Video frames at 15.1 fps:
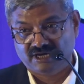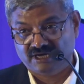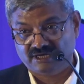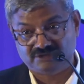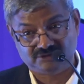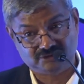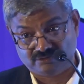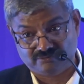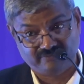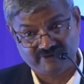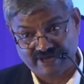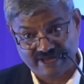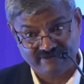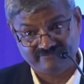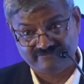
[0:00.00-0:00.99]
So we
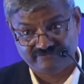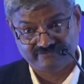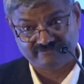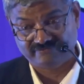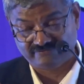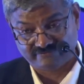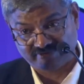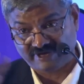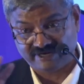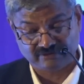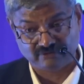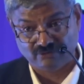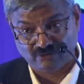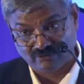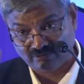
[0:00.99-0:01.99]
have that
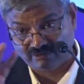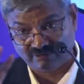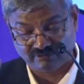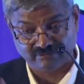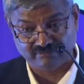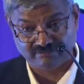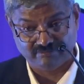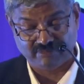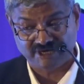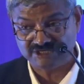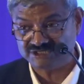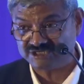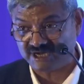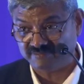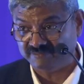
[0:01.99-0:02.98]
whole bunch
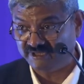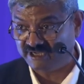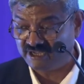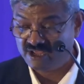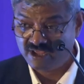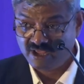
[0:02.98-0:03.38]
happening.